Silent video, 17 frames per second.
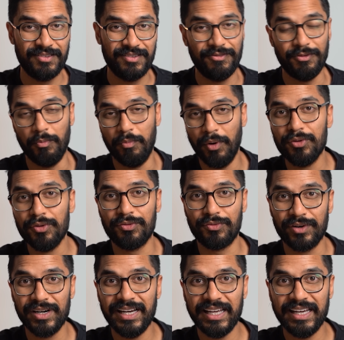for both
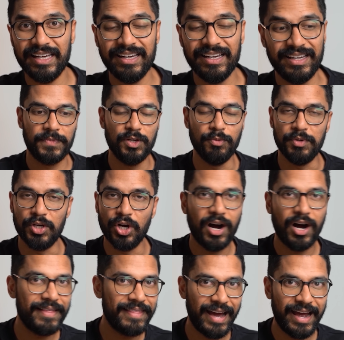really, you're
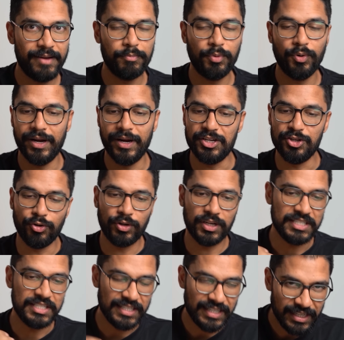behind the 8 ball and you
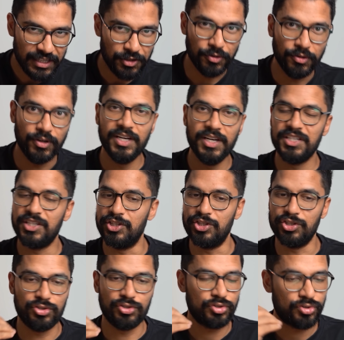continue to
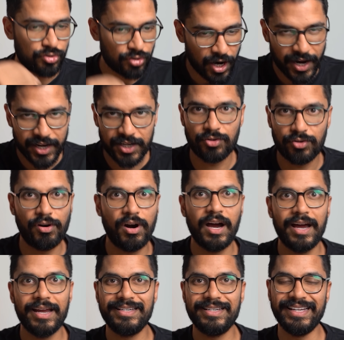just try and
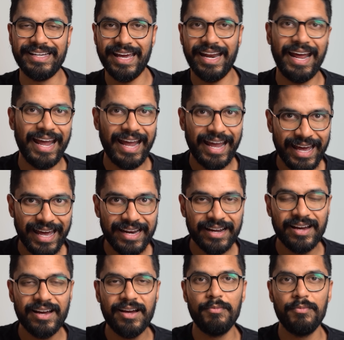grind to get ahead.